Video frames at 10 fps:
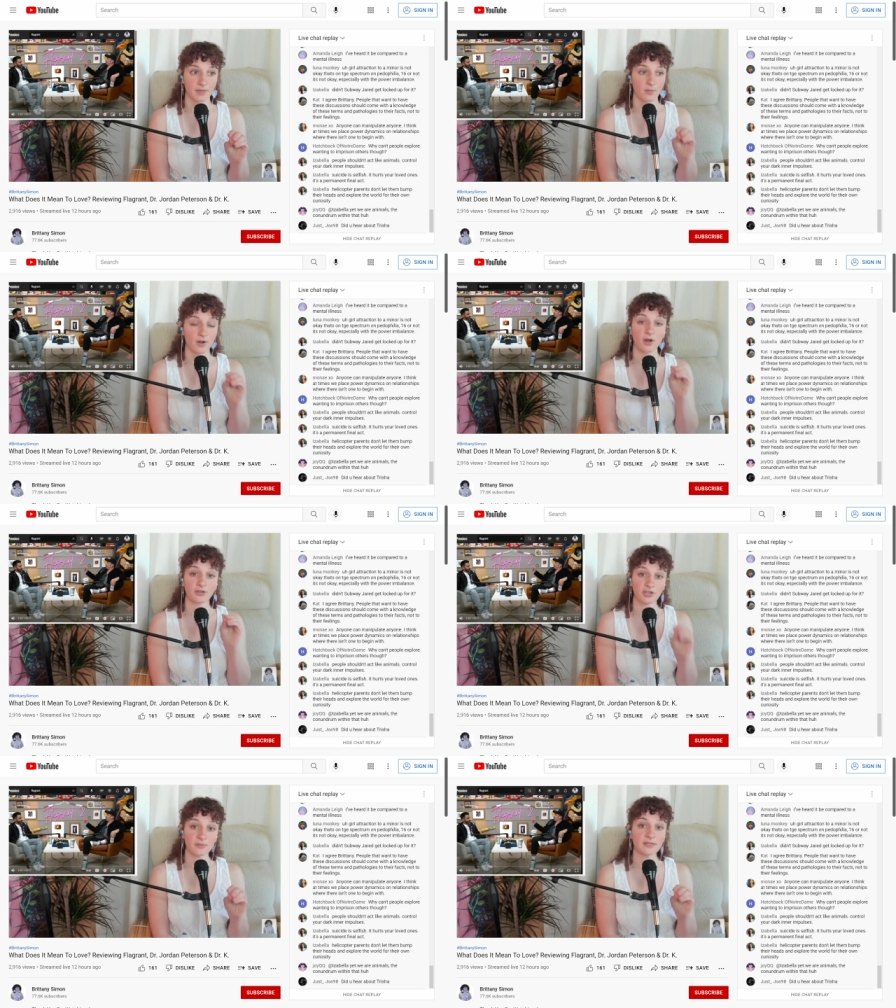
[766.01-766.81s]
We are all
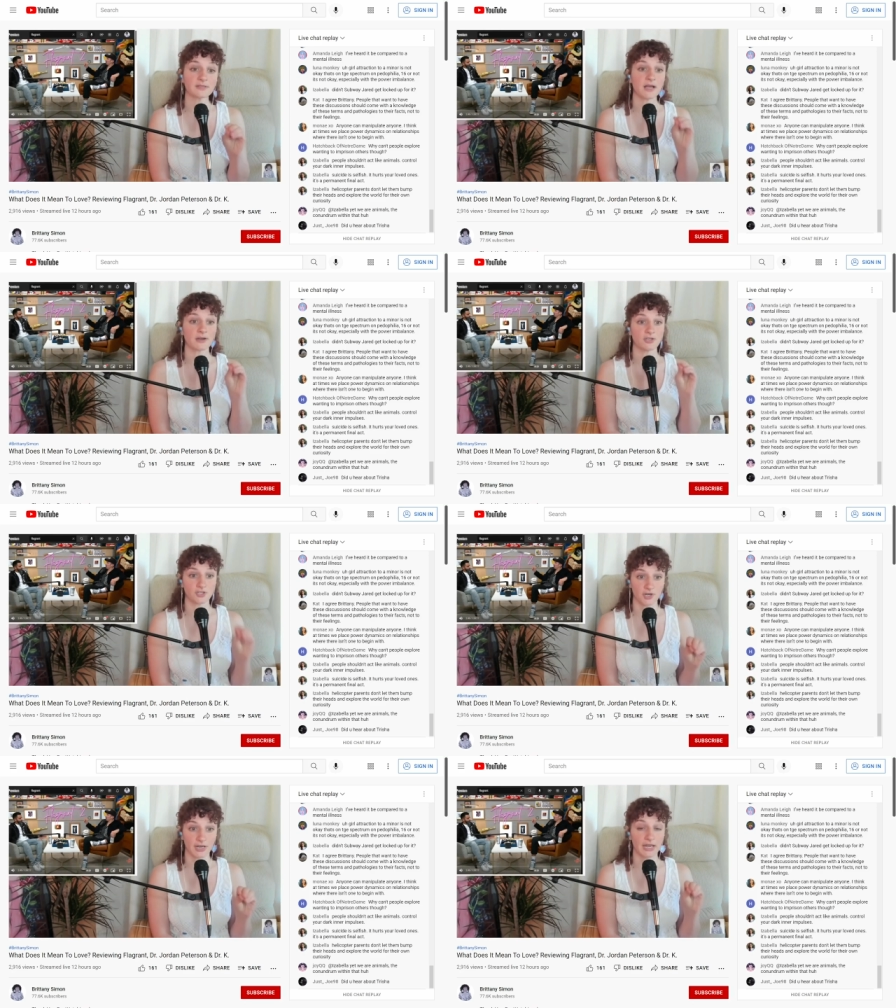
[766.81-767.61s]
humans on a
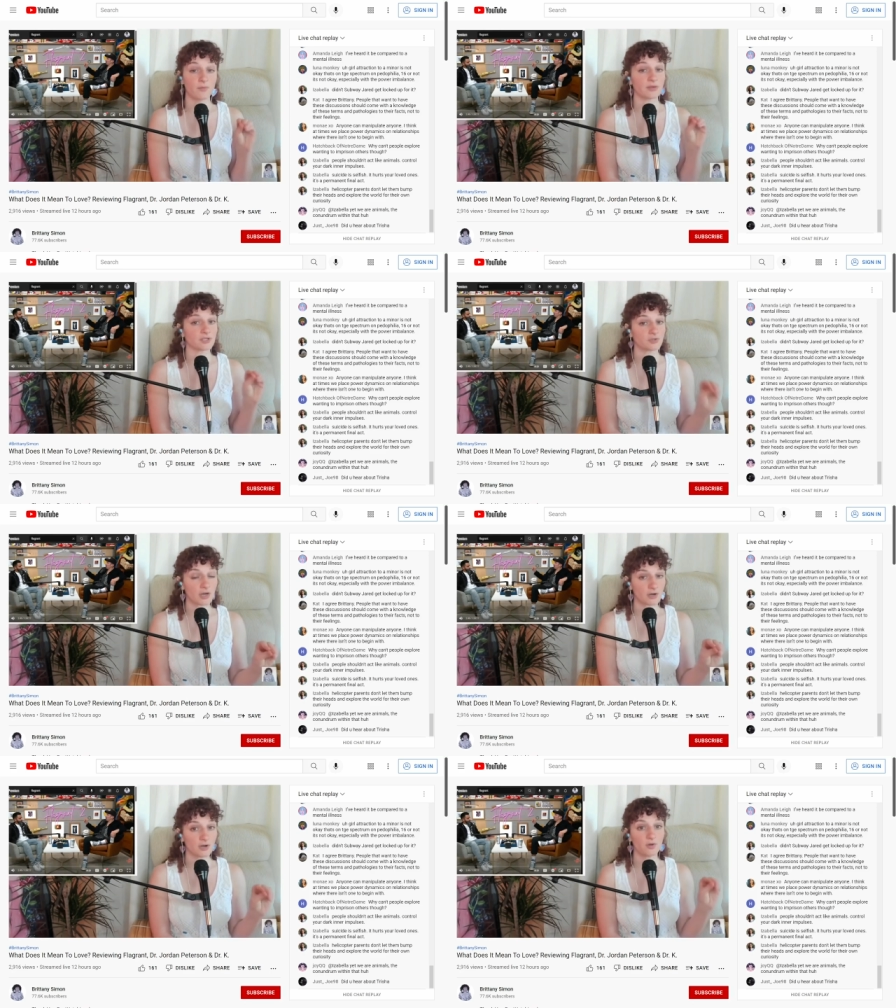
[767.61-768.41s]
journey. We
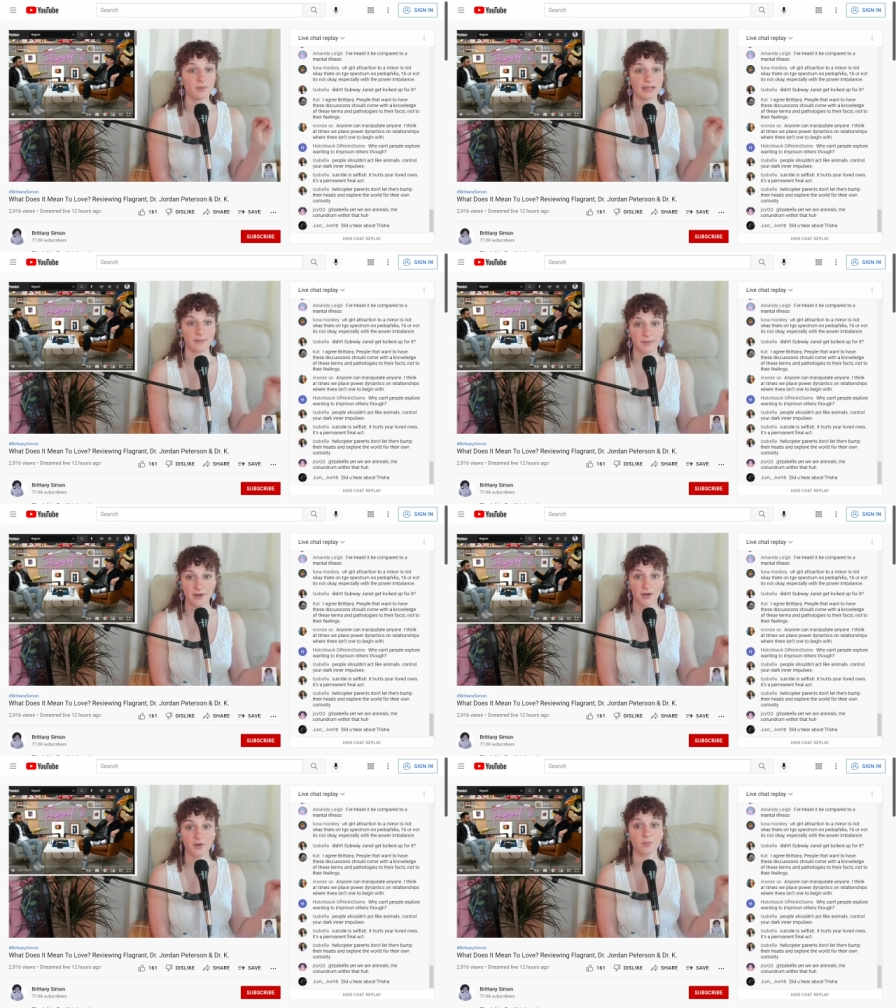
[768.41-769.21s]
struggle, we get
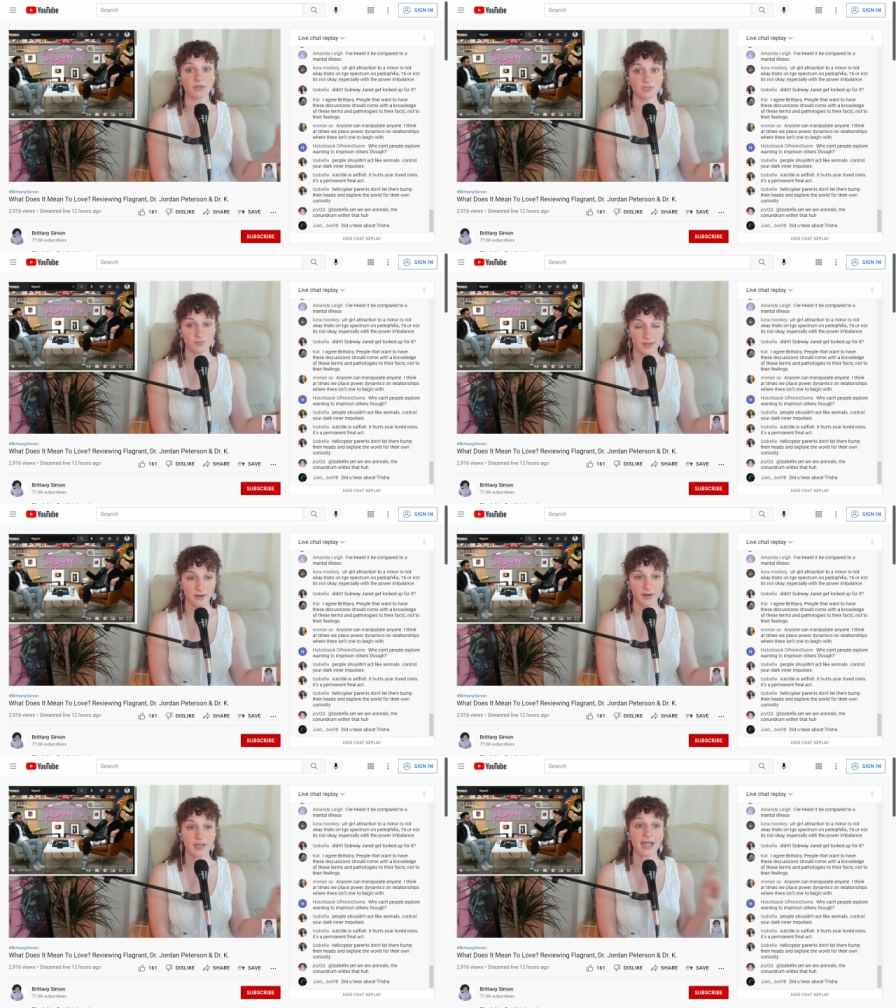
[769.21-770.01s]
better, we do
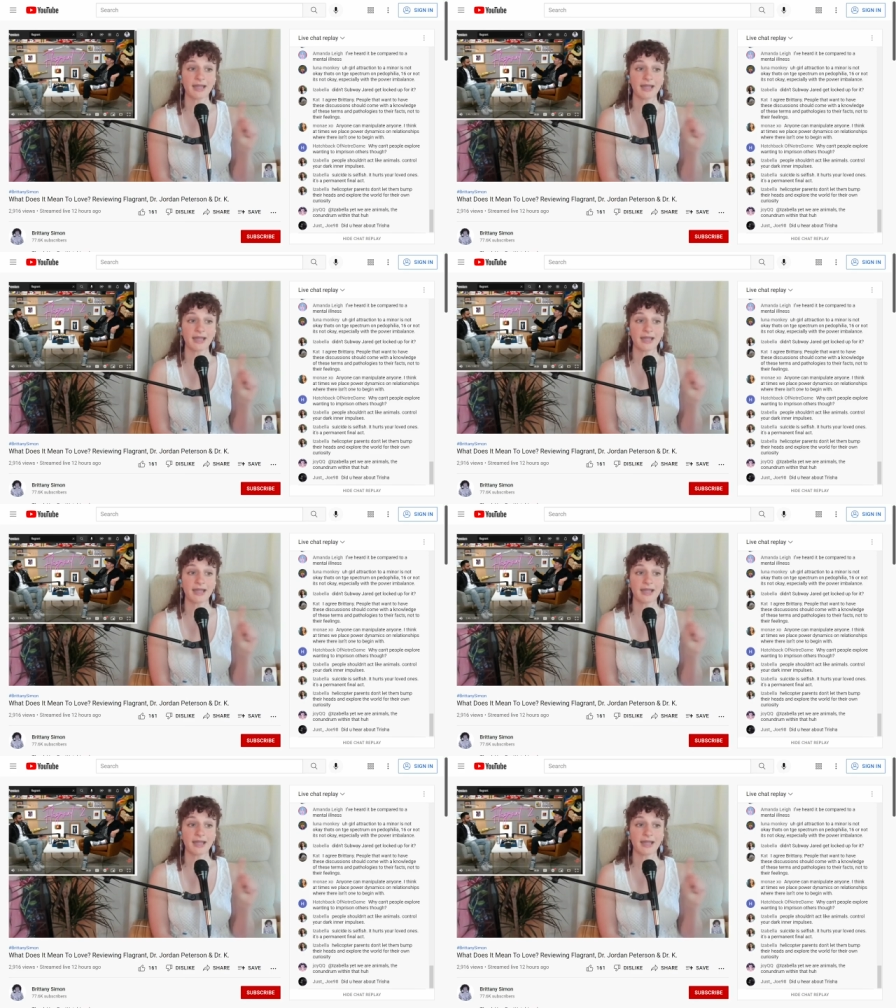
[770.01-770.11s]
better.